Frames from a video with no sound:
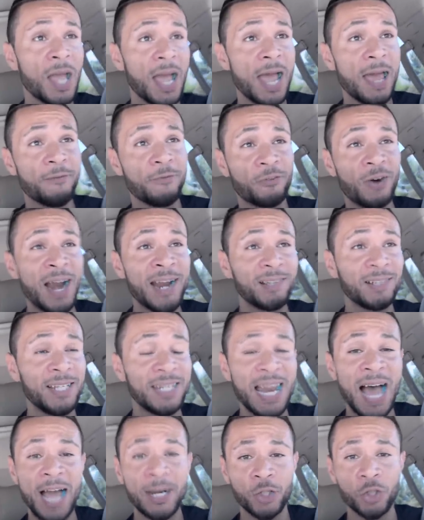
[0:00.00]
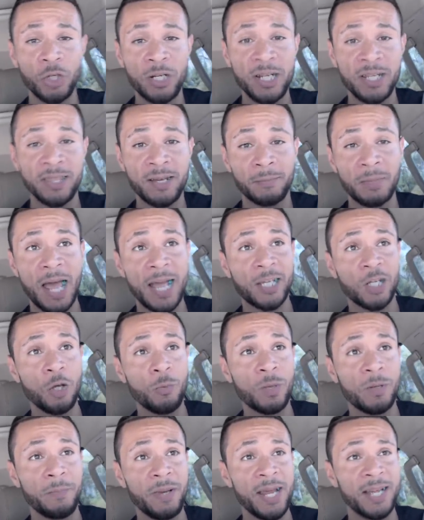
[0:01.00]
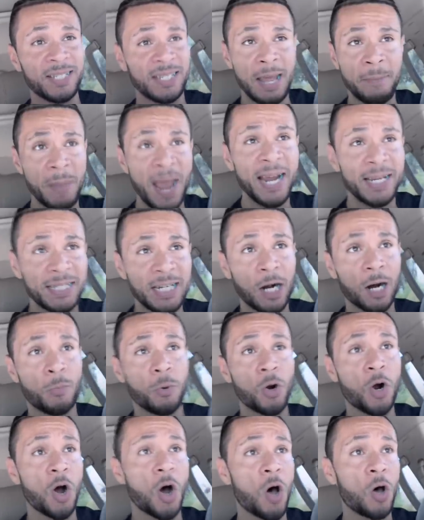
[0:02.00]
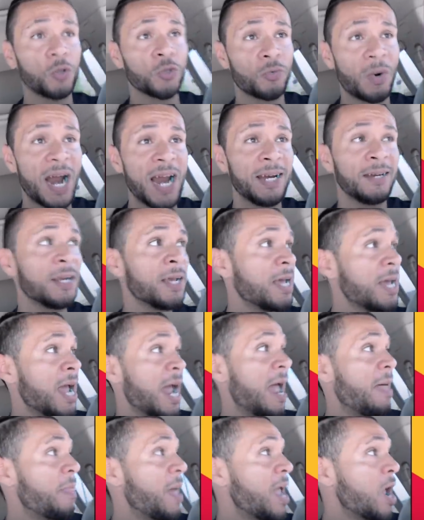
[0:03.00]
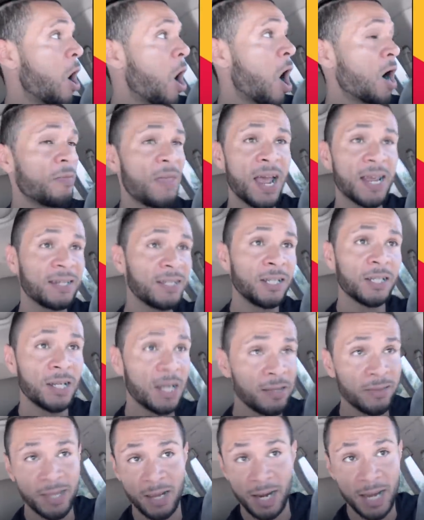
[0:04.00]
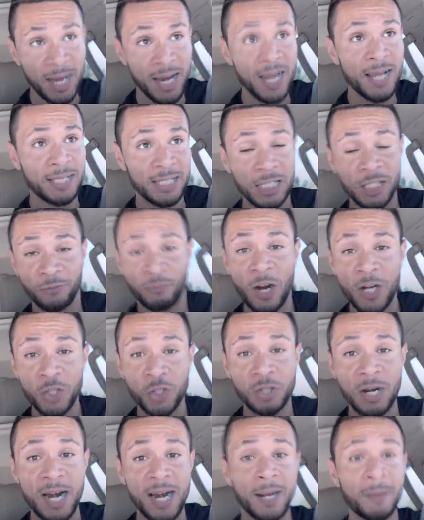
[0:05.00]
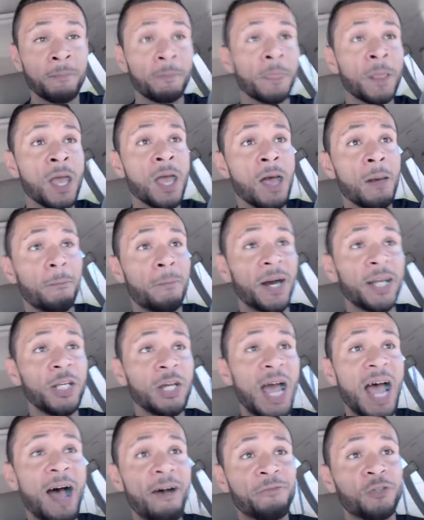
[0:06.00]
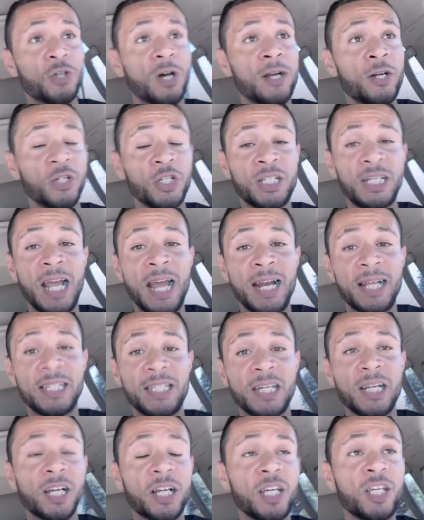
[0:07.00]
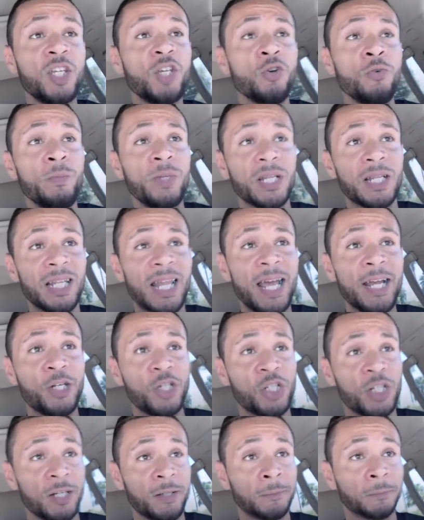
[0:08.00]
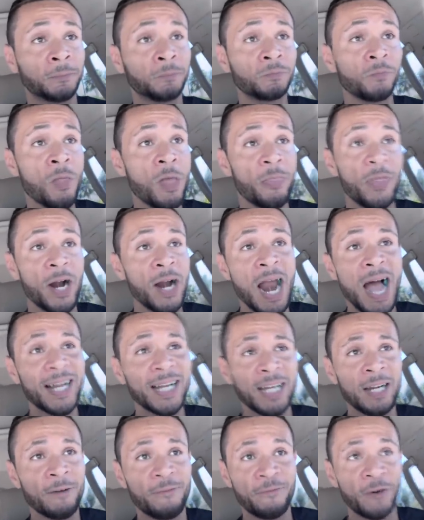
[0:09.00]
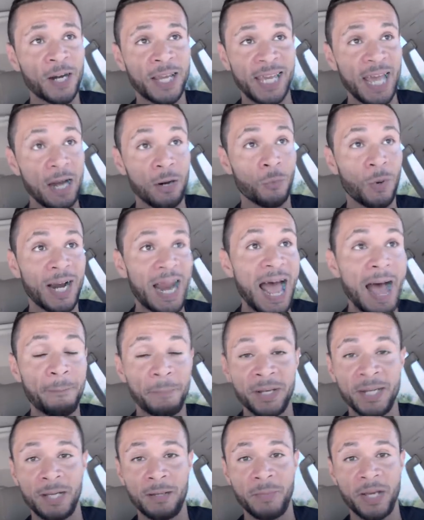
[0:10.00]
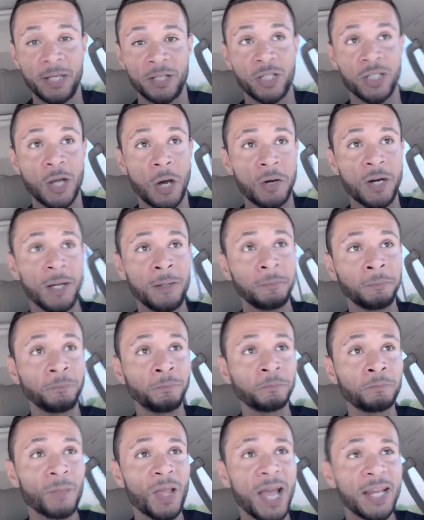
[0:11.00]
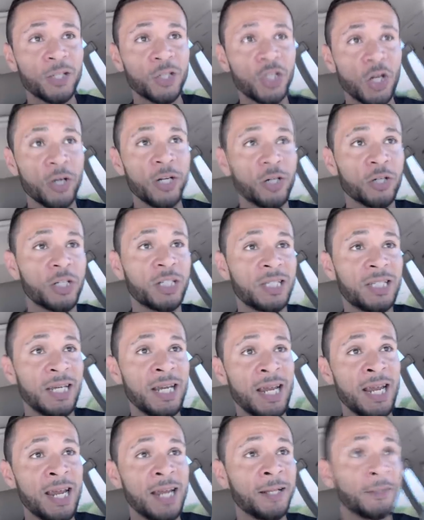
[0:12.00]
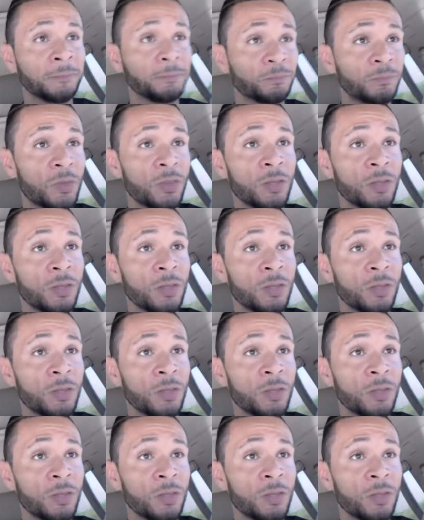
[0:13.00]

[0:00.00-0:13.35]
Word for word: and frankly not treating them like human beings. They make terrible calls, right? And they are. it is. It's frustrating, but you have to understand it's an accumulation. They're not going to forget what happened in Minnesota, and so you're seeing